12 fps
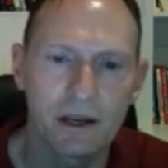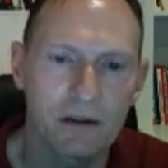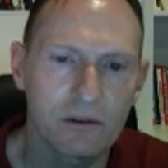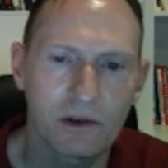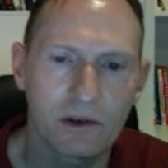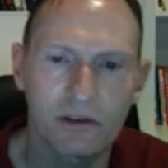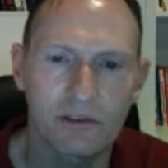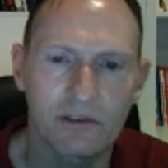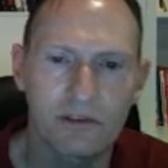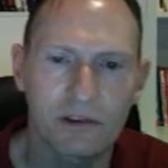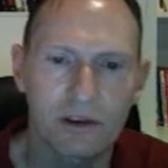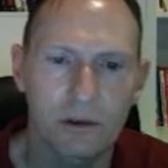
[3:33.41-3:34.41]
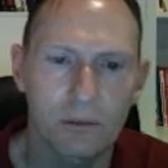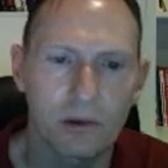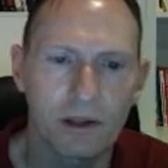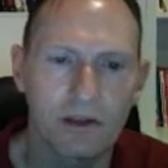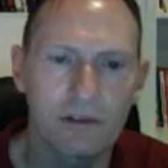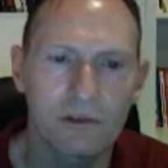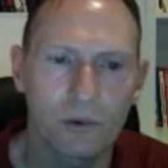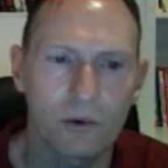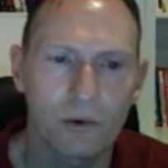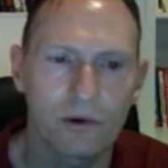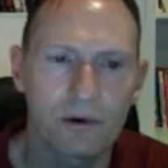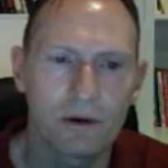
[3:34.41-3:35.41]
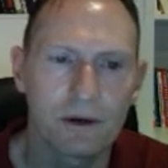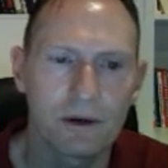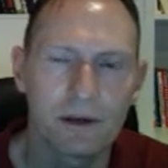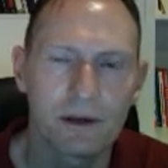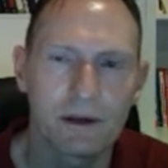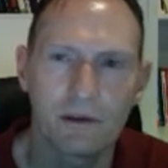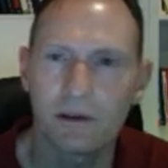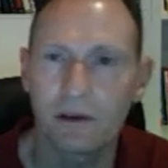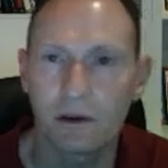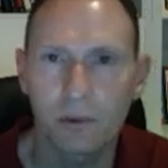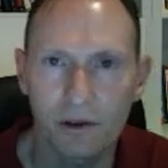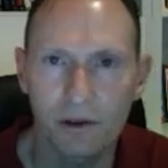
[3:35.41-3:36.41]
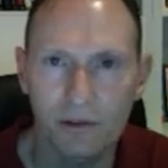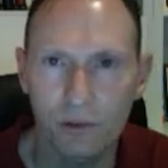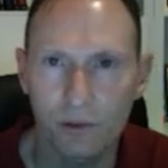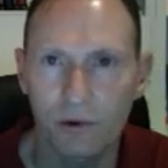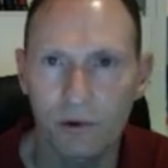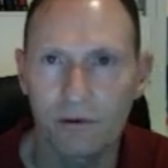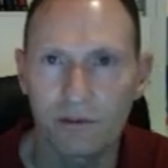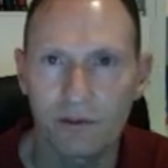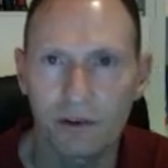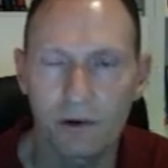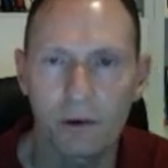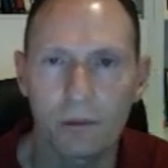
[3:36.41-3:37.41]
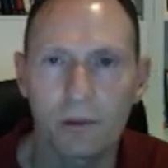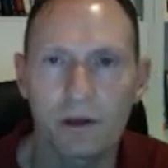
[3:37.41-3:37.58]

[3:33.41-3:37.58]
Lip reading: Everyone else isn't going to place an order, or they're going to place an order of 0.